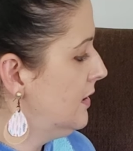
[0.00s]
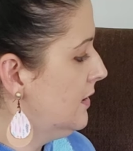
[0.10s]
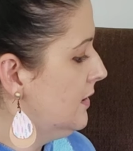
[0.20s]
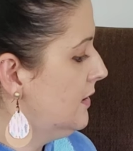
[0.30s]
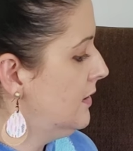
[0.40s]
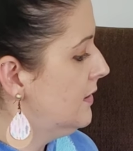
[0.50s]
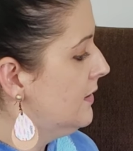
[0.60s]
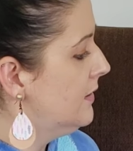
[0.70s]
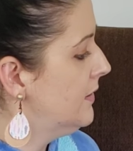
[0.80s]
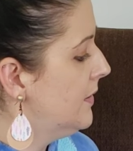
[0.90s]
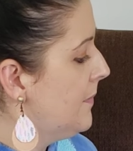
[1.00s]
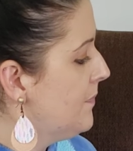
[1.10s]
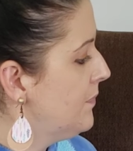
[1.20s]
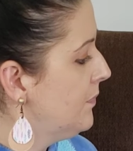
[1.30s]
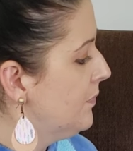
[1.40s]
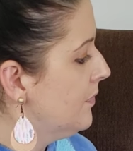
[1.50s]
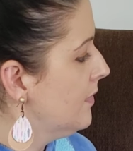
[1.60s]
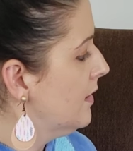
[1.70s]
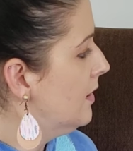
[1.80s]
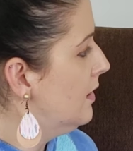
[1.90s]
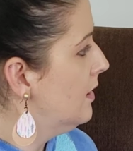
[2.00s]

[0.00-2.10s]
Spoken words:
(no one is talking)